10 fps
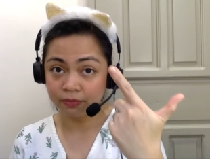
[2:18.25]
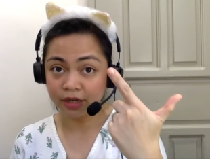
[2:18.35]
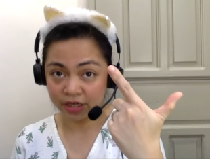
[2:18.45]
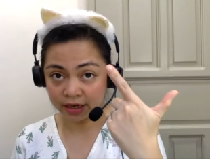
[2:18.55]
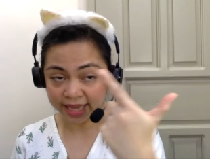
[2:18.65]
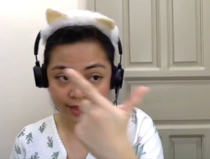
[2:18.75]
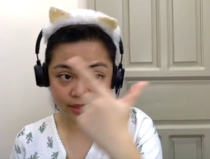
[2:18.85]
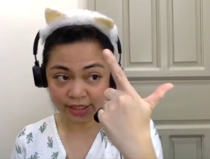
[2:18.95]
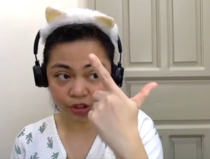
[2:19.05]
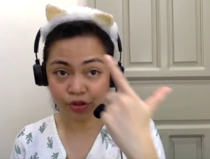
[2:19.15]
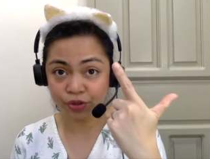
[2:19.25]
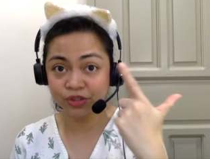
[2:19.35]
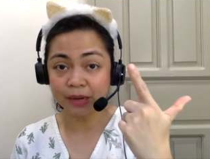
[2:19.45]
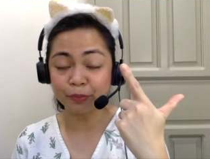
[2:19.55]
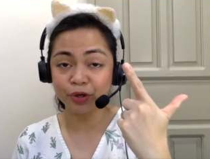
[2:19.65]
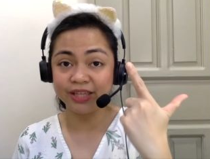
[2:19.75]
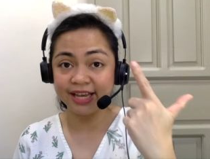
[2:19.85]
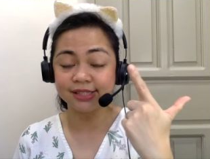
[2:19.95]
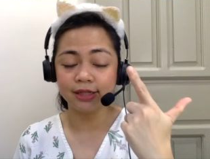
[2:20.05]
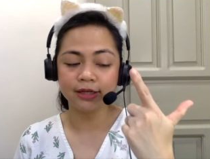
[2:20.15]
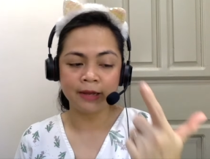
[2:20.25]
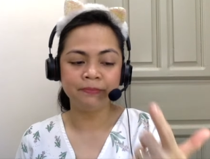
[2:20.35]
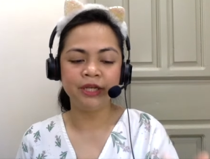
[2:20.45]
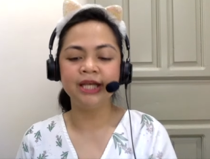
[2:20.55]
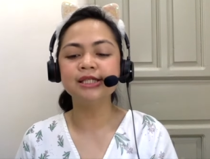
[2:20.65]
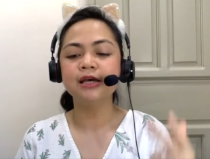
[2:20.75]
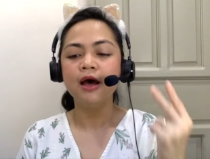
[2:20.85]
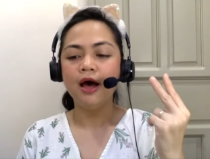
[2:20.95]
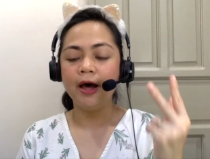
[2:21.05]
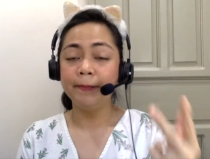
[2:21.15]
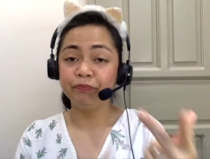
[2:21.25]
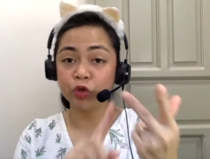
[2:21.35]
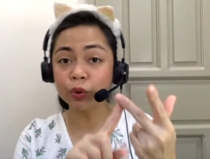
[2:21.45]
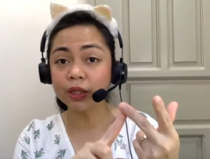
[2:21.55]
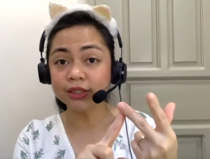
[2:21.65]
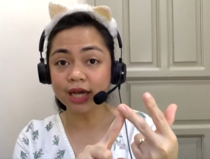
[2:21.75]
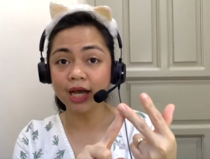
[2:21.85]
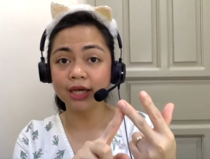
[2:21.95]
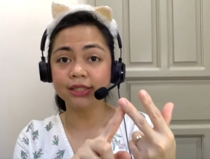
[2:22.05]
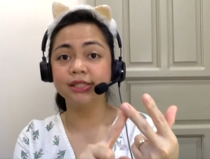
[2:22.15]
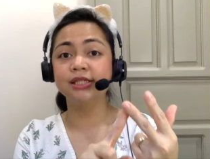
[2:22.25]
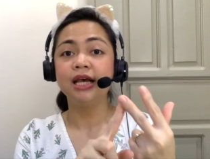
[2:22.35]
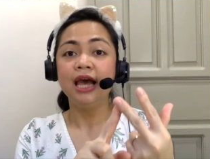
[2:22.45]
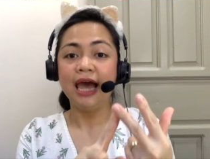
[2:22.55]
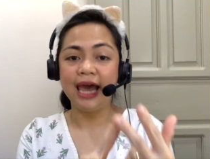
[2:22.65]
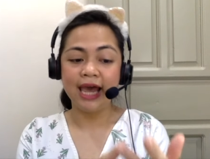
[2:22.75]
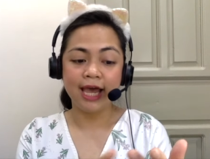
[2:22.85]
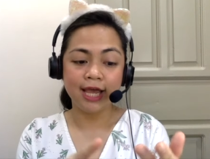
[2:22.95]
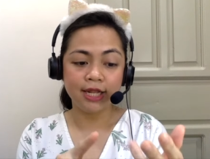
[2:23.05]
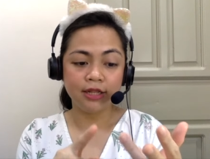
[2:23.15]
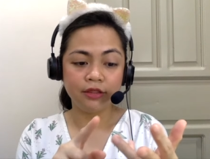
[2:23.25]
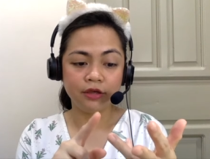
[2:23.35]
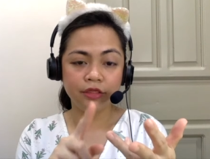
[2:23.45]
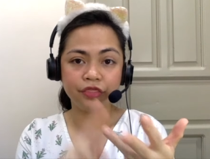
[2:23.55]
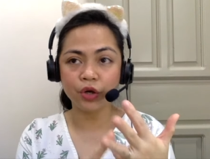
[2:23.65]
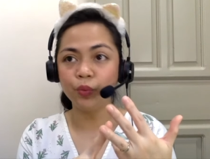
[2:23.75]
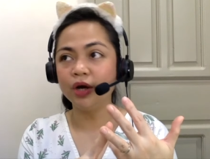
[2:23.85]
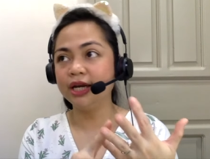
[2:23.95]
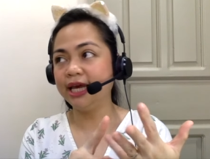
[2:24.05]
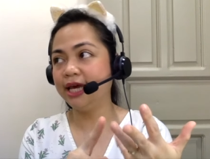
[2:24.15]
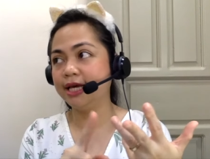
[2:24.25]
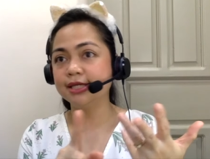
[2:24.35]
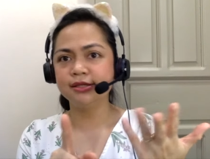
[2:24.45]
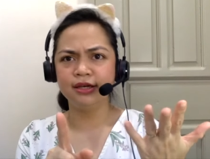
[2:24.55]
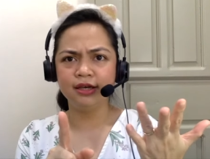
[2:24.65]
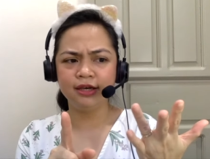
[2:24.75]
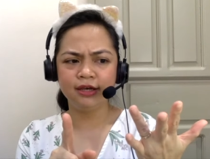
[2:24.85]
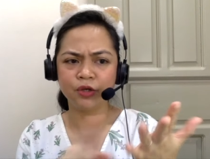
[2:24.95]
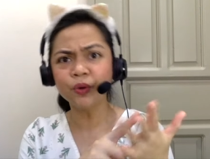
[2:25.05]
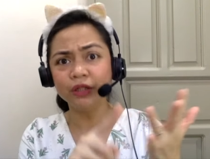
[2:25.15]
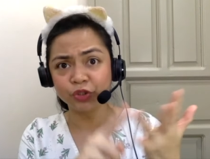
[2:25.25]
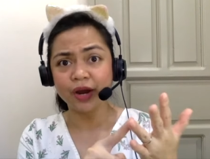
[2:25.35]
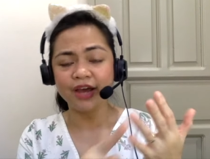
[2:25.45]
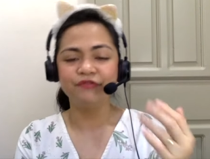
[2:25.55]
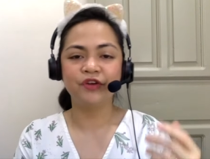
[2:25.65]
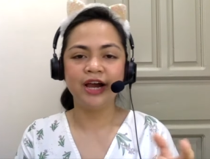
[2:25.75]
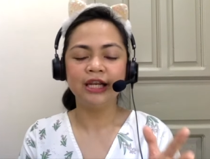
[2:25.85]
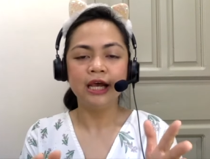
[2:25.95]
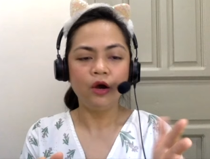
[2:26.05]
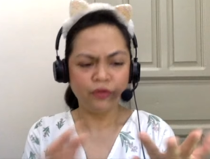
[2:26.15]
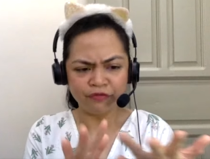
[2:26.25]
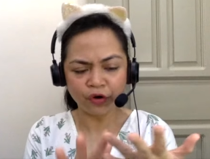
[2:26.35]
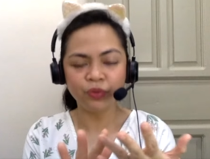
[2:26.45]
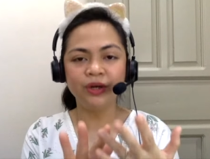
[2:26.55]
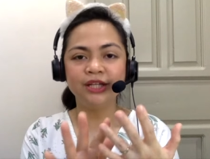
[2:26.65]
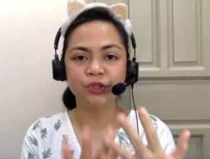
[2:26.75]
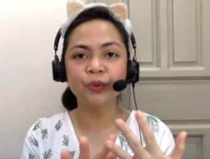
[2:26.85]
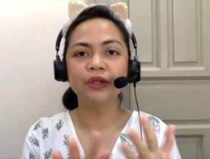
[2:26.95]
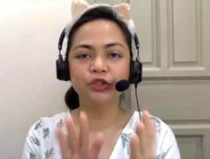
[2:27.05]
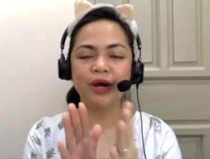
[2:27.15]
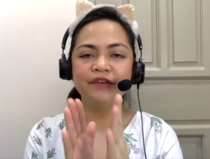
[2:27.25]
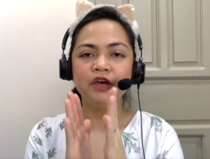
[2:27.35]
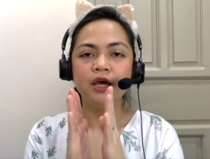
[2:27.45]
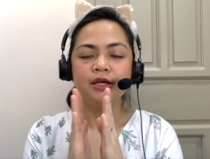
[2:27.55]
And again, these are two separate ESL companies, Google Docs, and the third one is Google Drive, right? Or the fourth one is Google Drive.